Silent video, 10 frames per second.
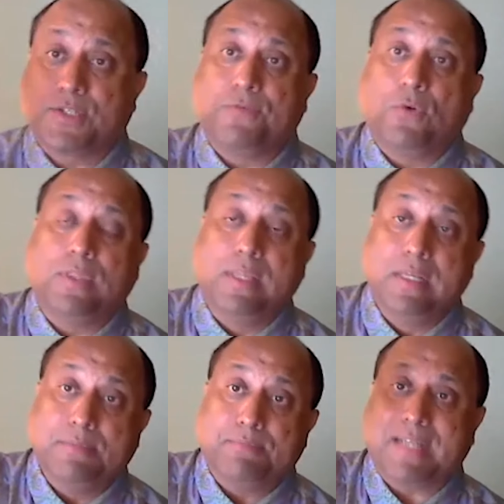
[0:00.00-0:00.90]
forth,
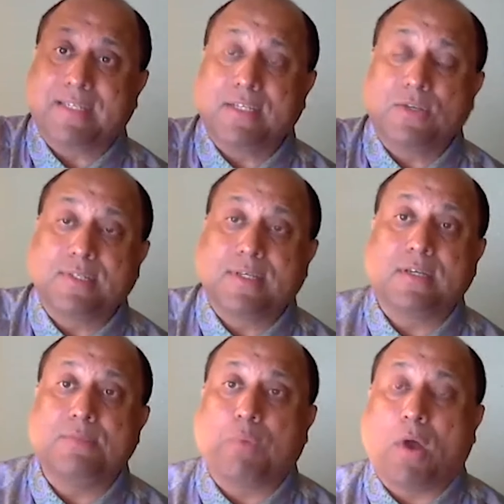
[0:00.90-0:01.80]
presses on
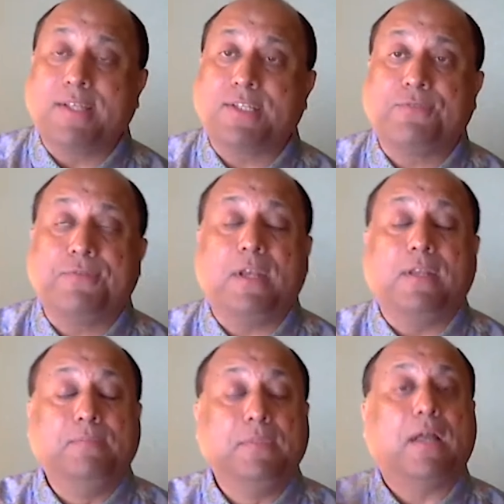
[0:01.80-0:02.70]
certain points, you feel,
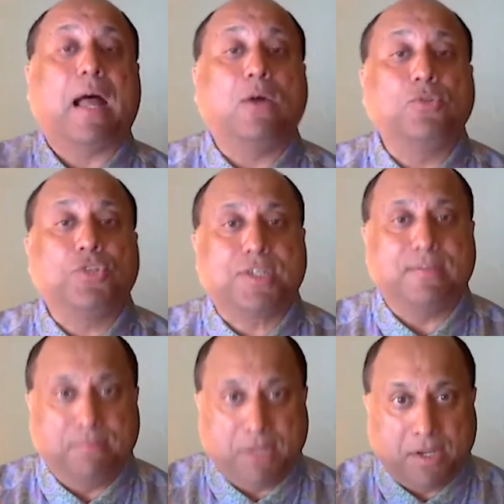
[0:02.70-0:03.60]
ouch,
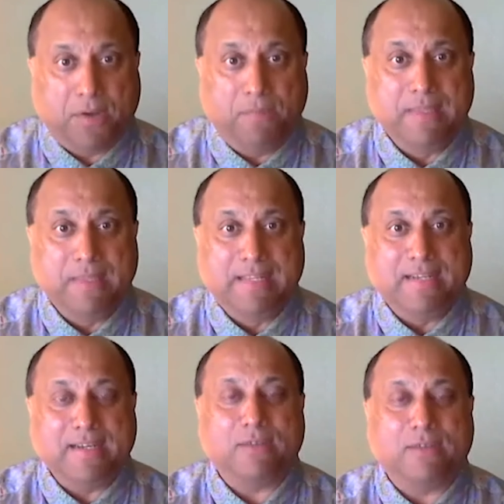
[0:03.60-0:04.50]
you know,
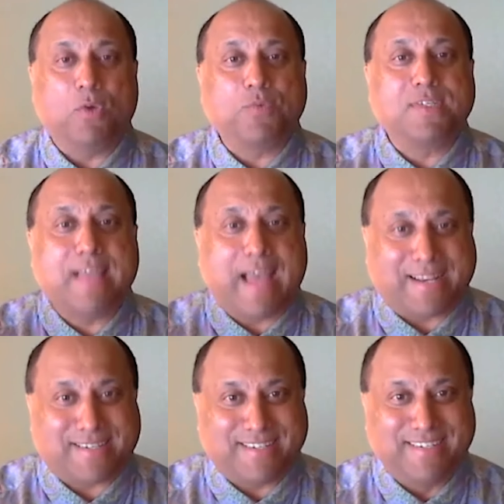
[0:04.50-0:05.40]
what was
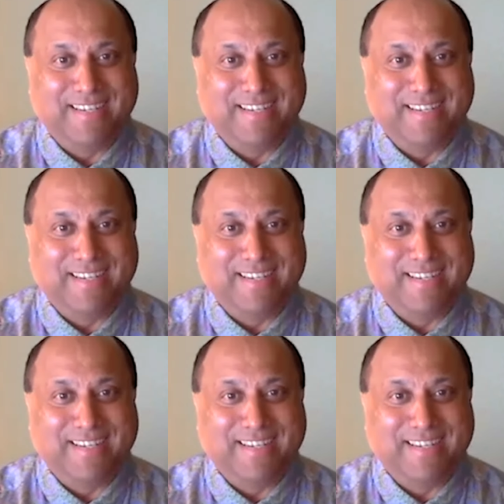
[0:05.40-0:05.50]
that?